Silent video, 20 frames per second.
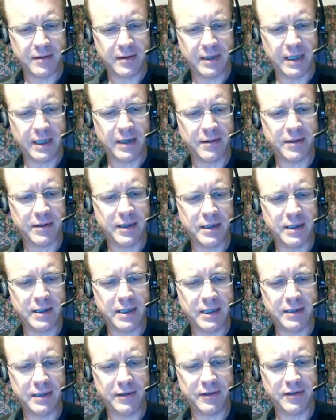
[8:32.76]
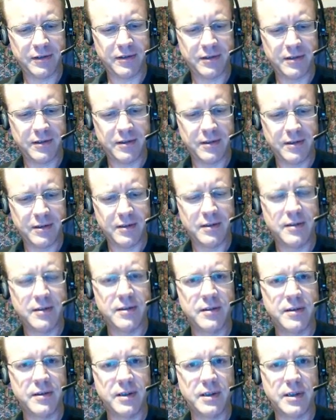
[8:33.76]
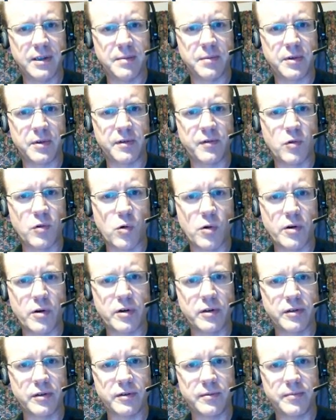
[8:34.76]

calculates the number of quarters